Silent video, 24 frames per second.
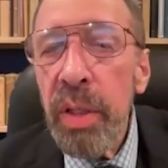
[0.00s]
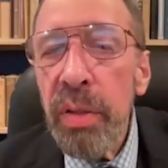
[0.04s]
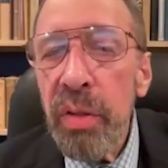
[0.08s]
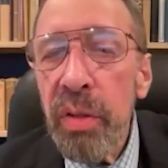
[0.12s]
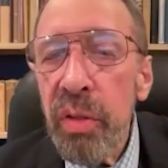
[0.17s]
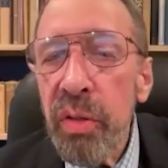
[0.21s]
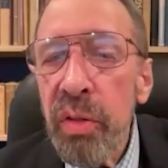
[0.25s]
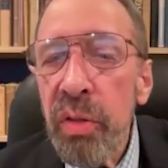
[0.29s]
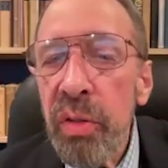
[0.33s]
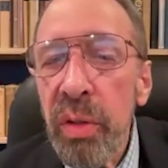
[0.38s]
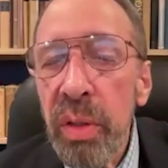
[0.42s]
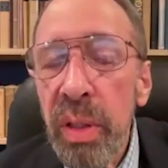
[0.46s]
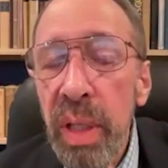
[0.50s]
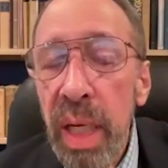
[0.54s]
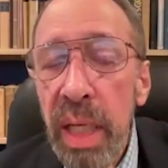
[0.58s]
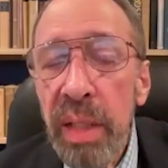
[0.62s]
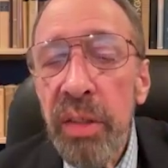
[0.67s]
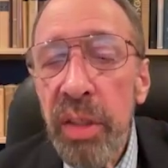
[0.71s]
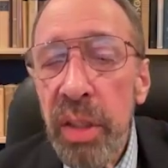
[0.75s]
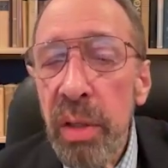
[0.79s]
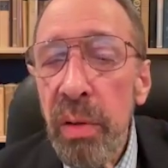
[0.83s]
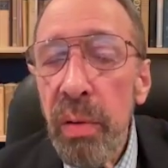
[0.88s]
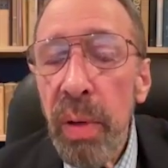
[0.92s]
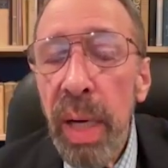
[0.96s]
this is
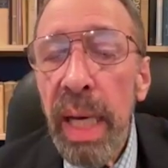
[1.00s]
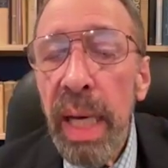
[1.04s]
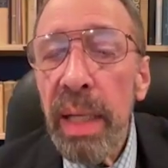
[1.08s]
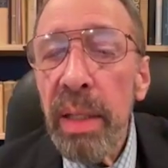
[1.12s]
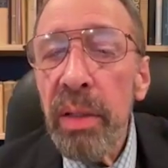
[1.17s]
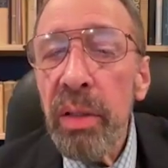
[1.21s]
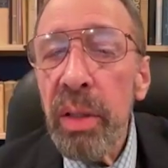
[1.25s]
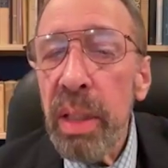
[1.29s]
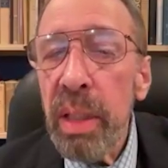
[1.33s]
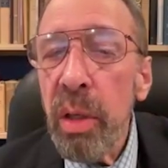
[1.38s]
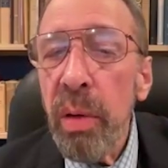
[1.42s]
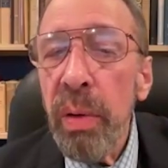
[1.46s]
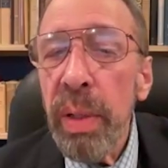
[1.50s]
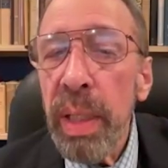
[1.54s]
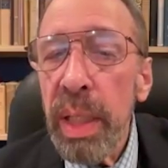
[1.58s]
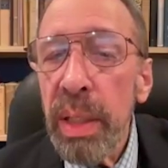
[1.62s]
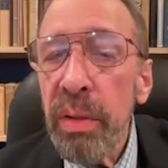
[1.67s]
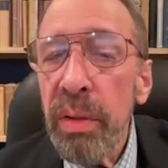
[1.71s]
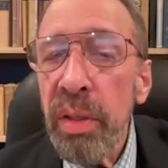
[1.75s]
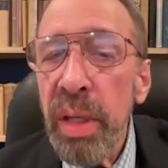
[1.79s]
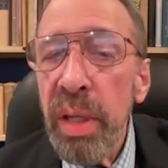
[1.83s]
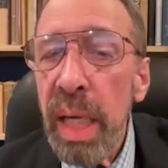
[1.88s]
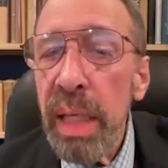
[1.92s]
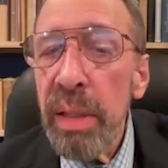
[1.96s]
1908 going into